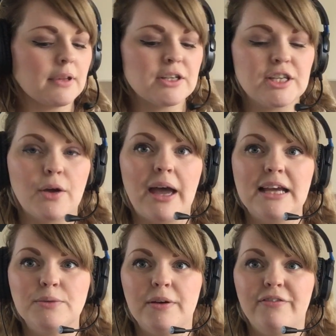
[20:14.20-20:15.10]
so
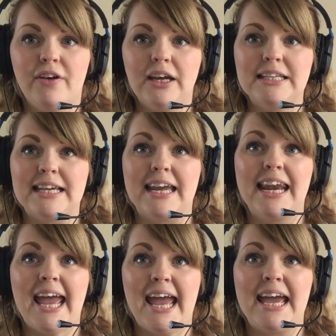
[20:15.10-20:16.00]
as we're finding
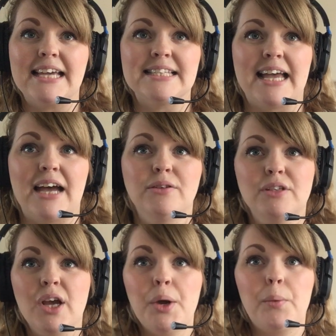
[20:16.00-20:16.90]
an air
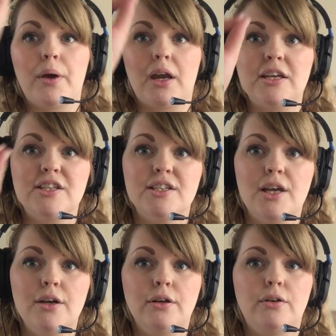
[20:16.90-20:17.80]
sound, we're going to
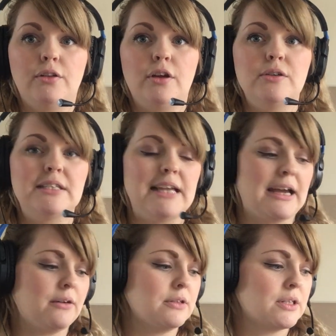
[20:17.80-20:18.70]
circle those
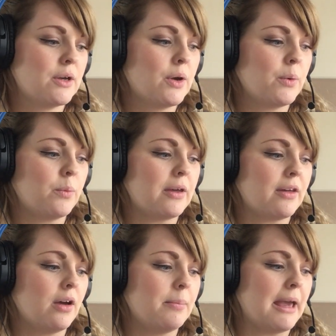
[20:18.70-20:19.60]
sounds with
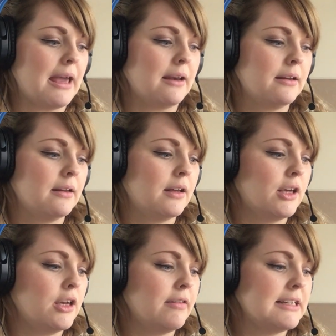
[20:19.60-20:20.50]
our pen.
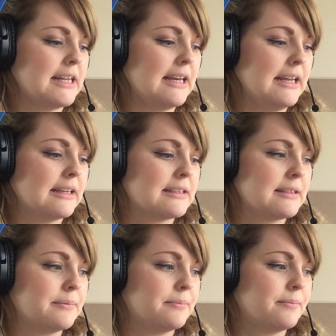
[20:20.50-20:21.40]
You ready,
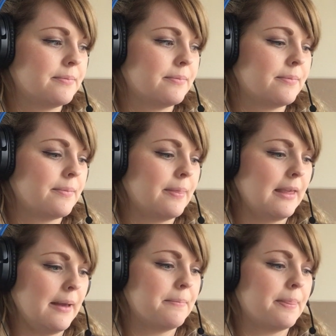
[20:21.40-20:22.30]
Alex?
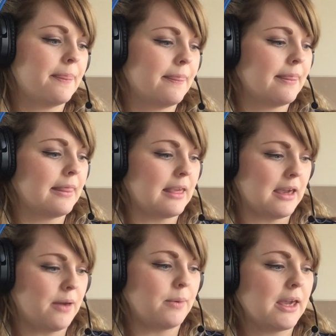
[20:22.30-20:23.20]
Yeah?
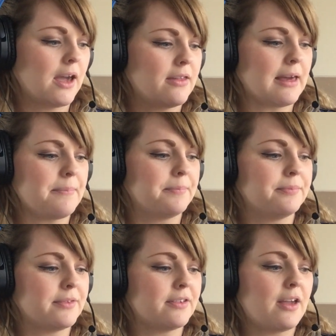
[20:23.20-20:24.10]
Here we go then.
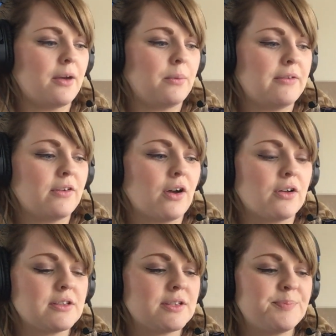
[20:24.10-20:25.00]
So we've
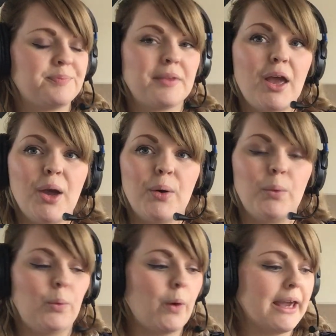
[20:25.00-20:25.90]
got
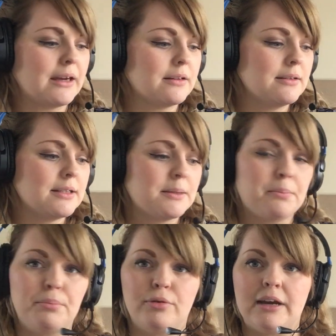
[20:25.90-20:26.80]
whales
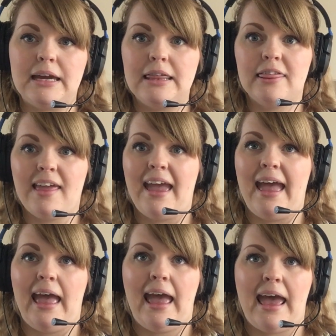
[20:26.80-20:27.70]
breathe
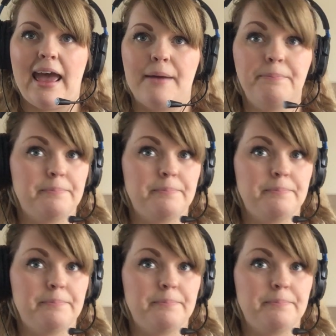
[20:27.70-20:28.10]
air.